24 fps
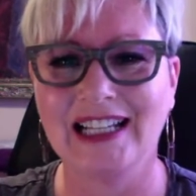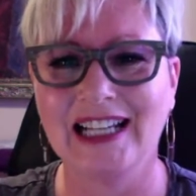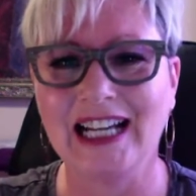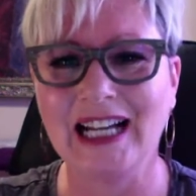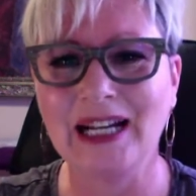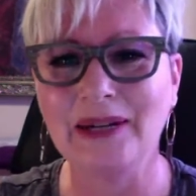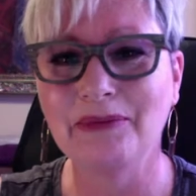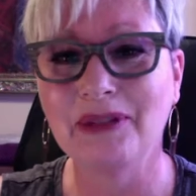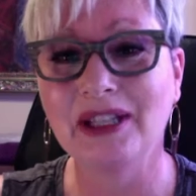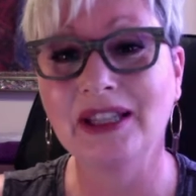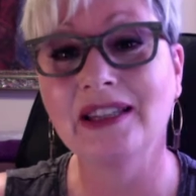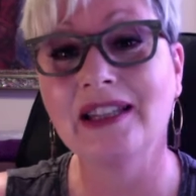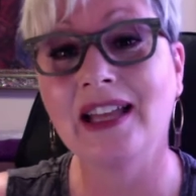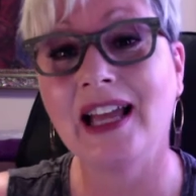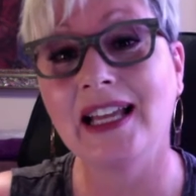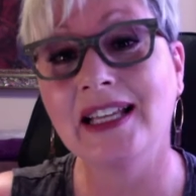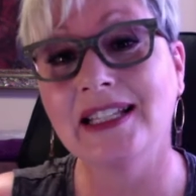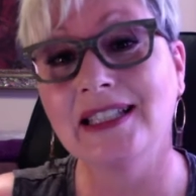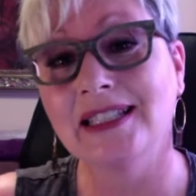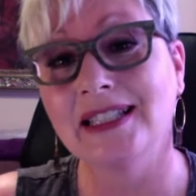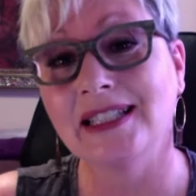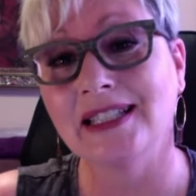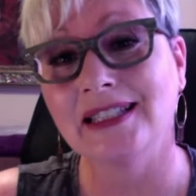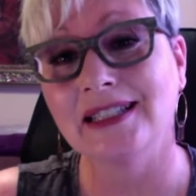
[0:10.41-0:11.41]
I'm a
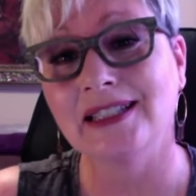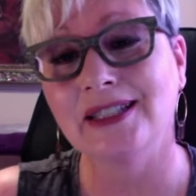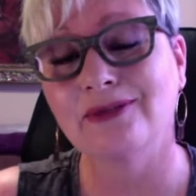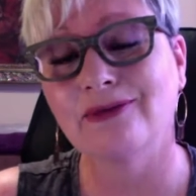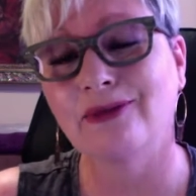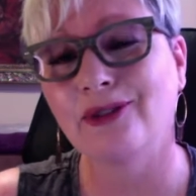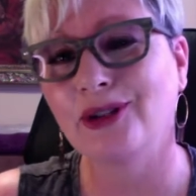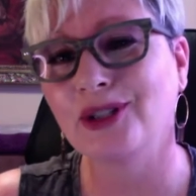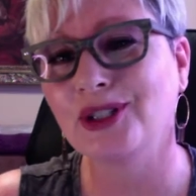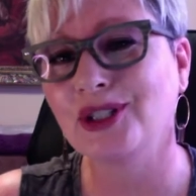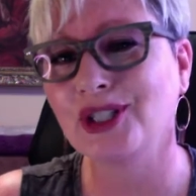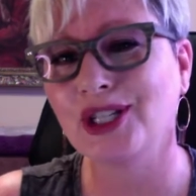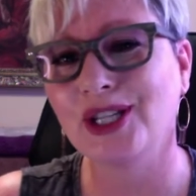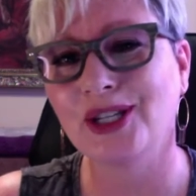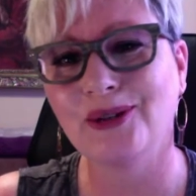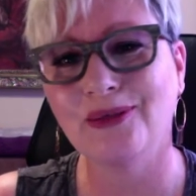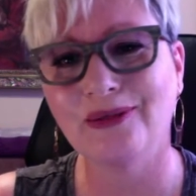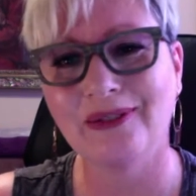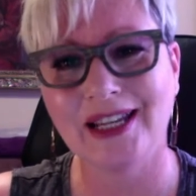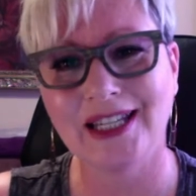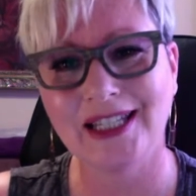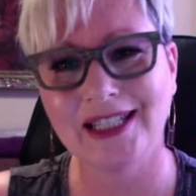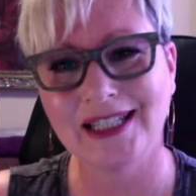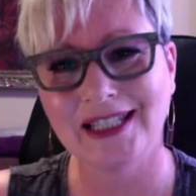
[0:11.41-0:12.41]
licensed
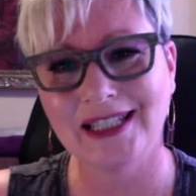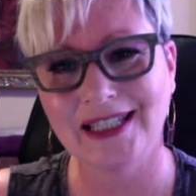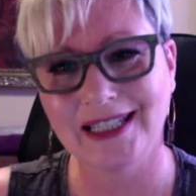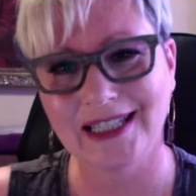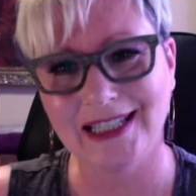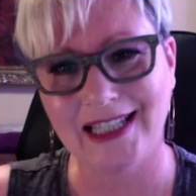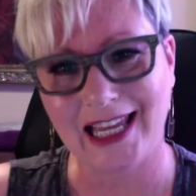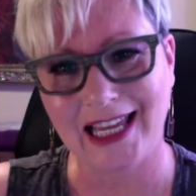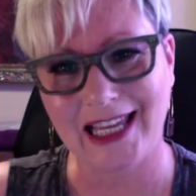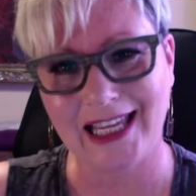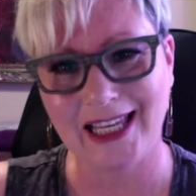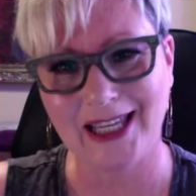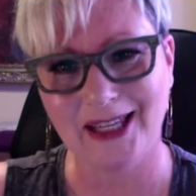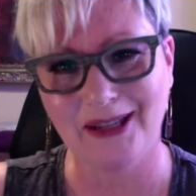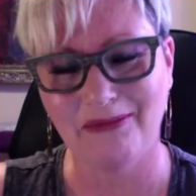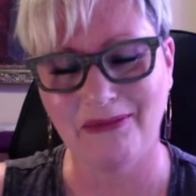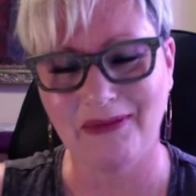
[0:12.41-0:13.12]
fourth-generation psychic